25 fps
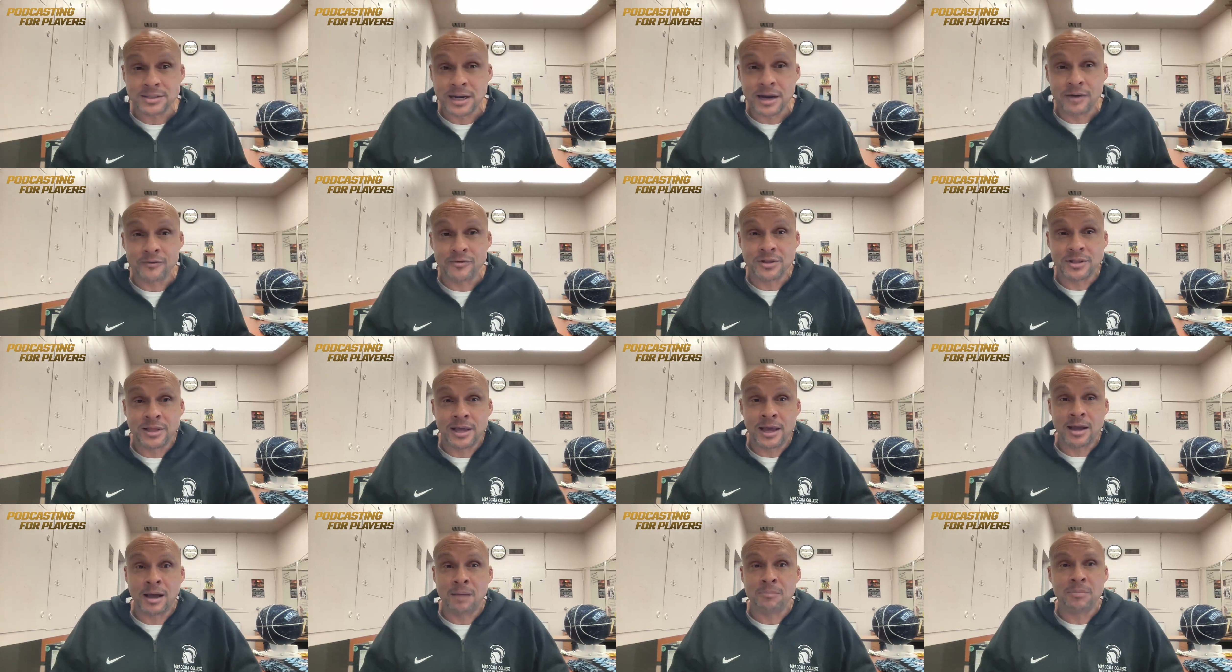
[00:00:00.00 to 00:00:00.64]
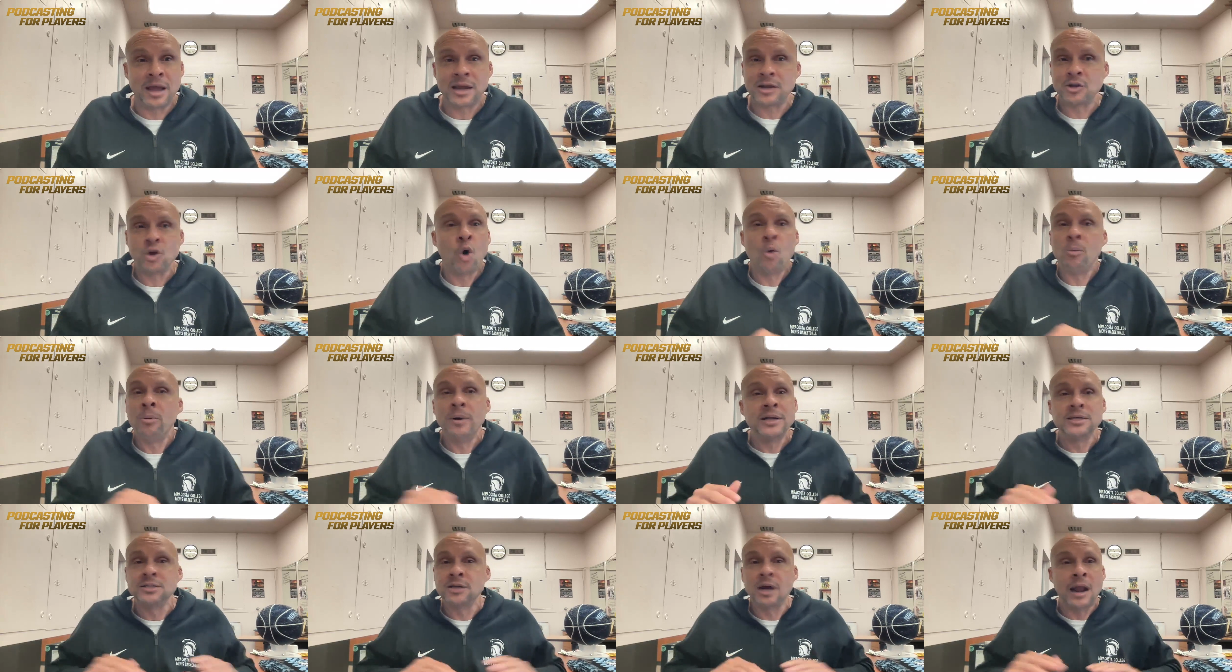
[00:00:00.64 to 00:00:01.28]
and everything I'm like
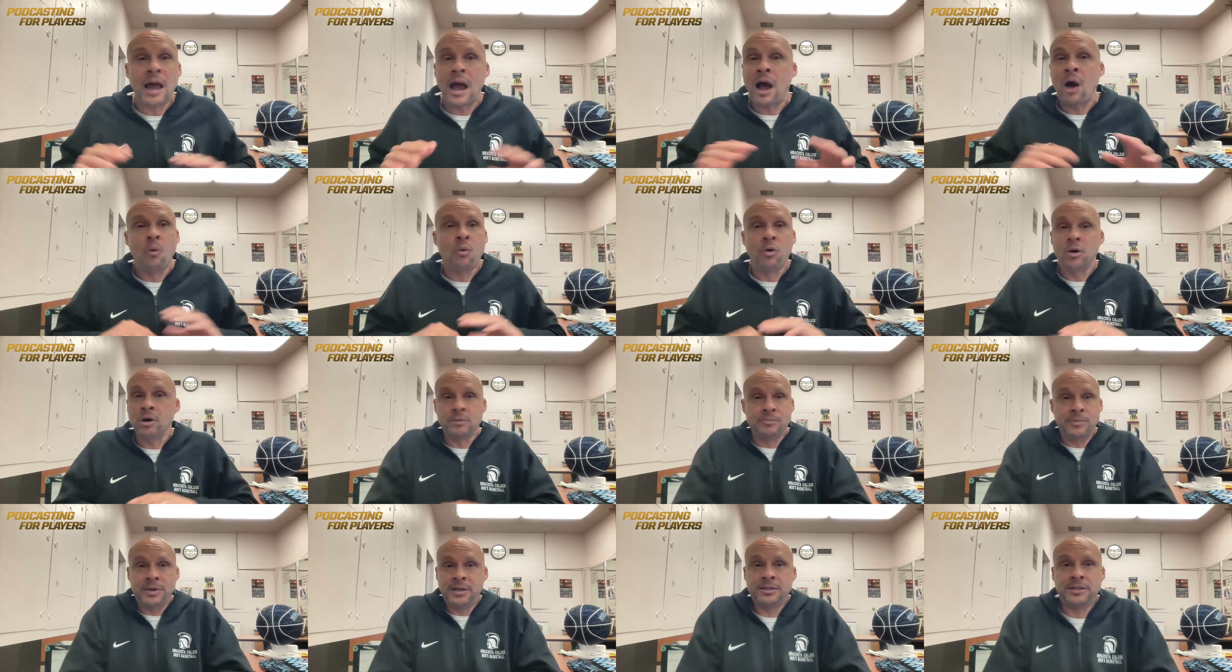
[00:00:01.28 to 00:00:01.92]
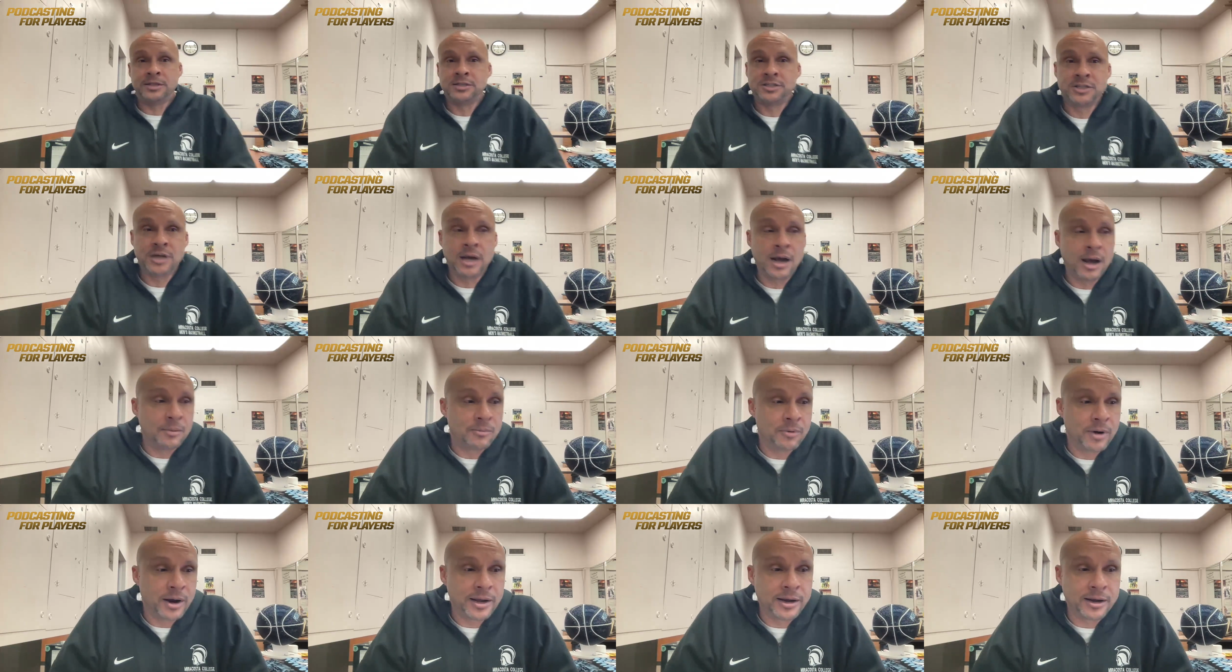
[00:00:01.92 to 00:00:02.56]
nobody's gonna outwork me at this
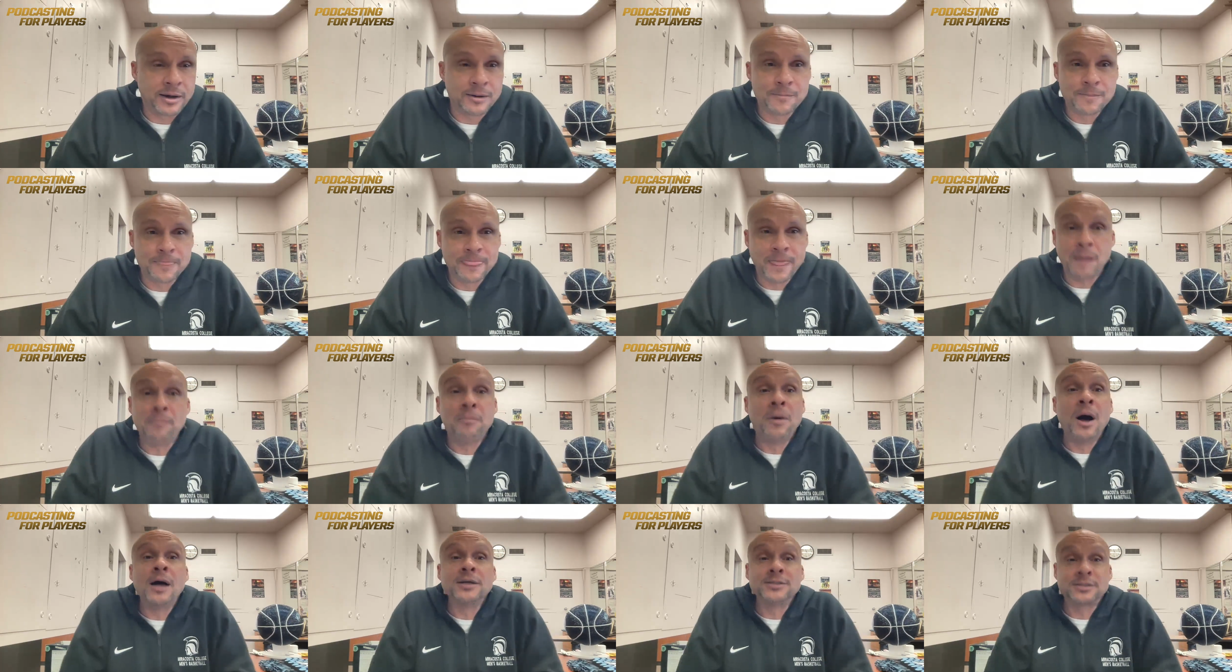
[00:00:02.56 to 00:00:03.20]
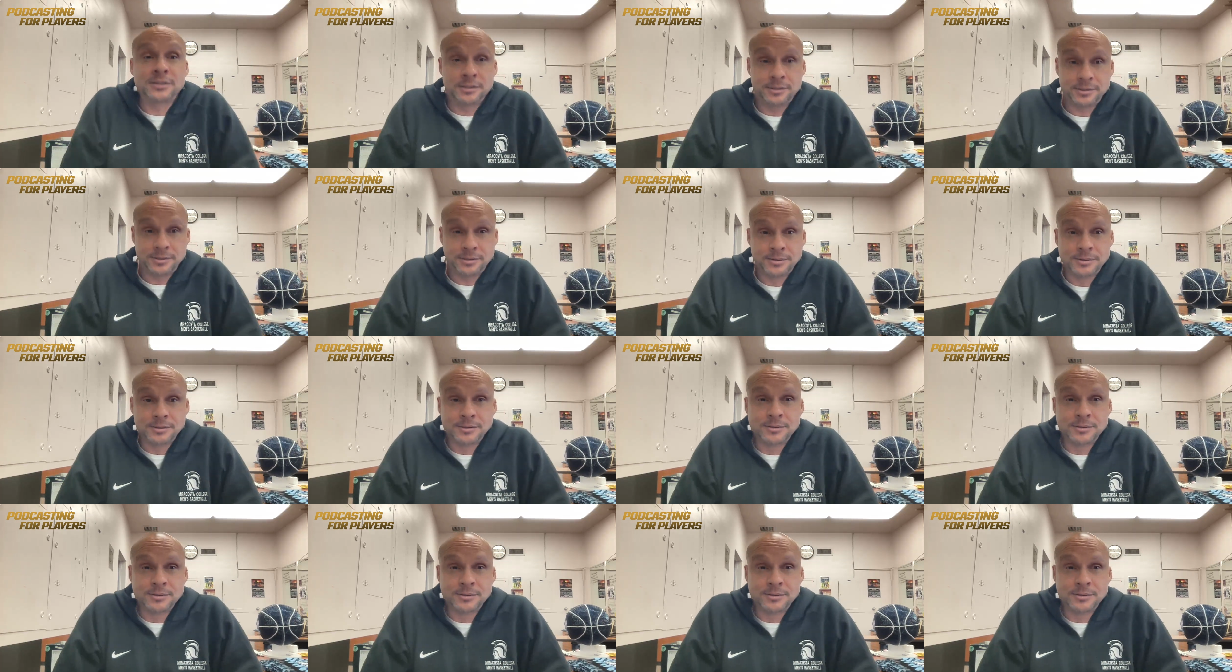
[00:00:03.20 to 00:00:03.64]
job right here I'm hustling